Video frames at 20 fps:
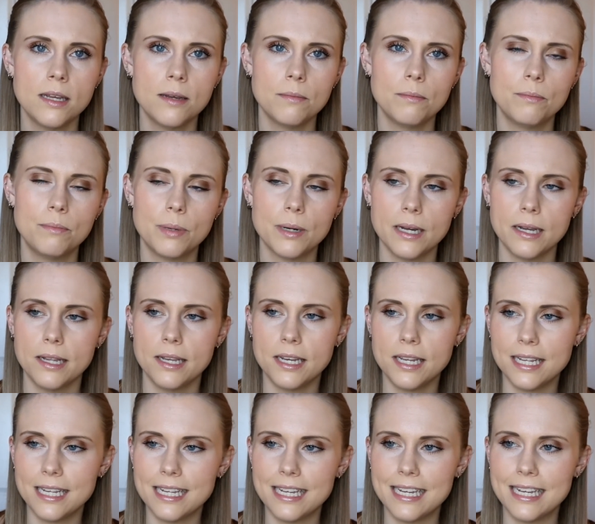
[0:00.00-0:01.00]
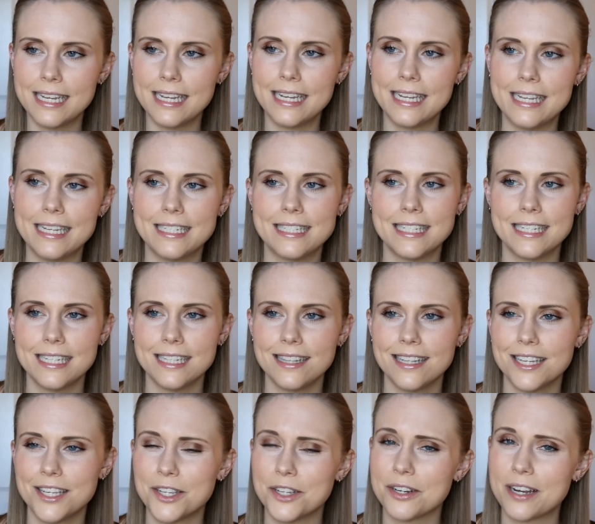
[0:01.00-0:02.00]
but is it
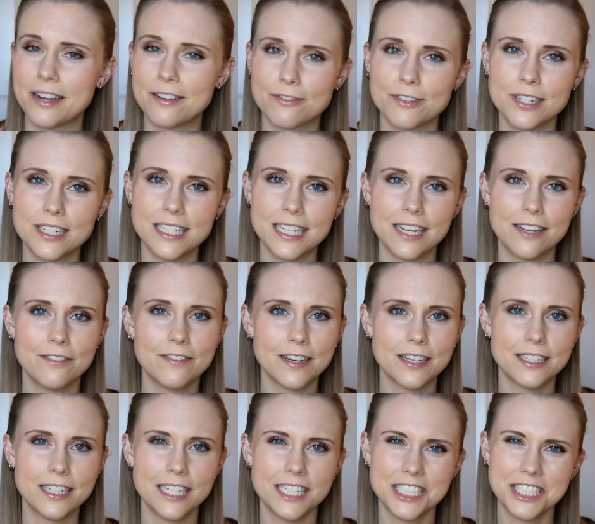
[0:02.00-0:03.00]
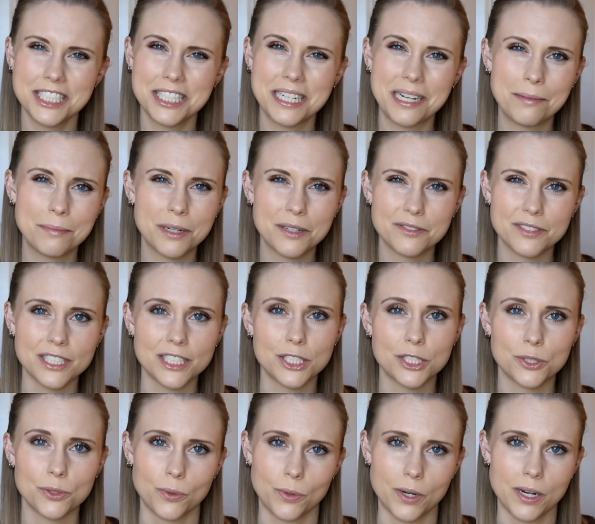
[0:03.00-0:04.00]
like your everyday foundation? I'm not really
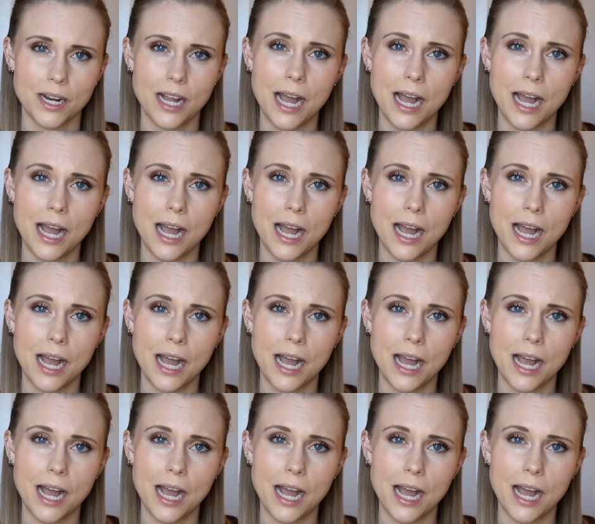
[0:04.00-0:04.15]
sure.